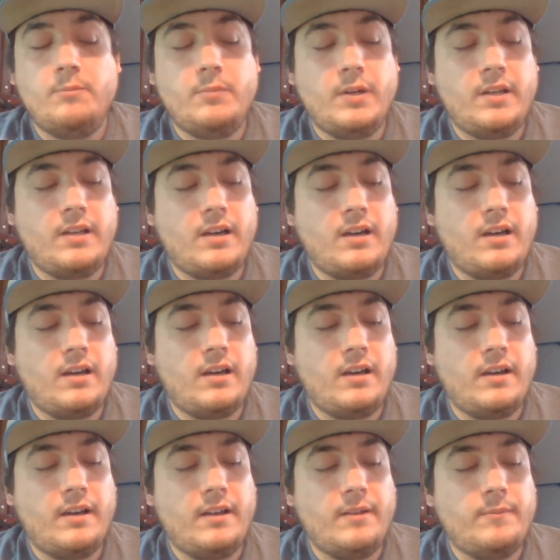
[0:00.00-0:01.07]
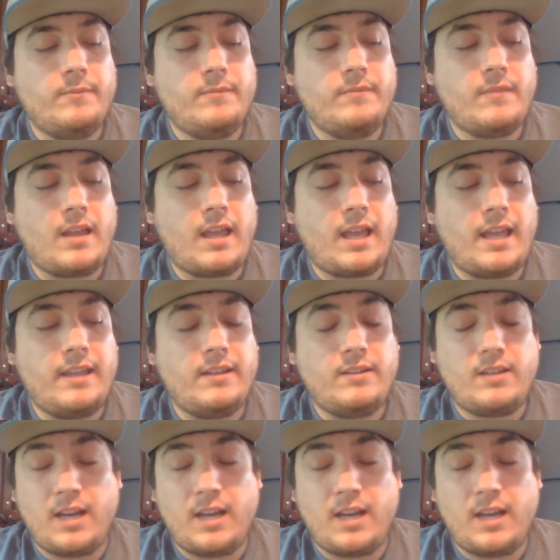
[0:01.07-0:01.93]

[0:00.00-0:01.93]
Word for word: but uh, I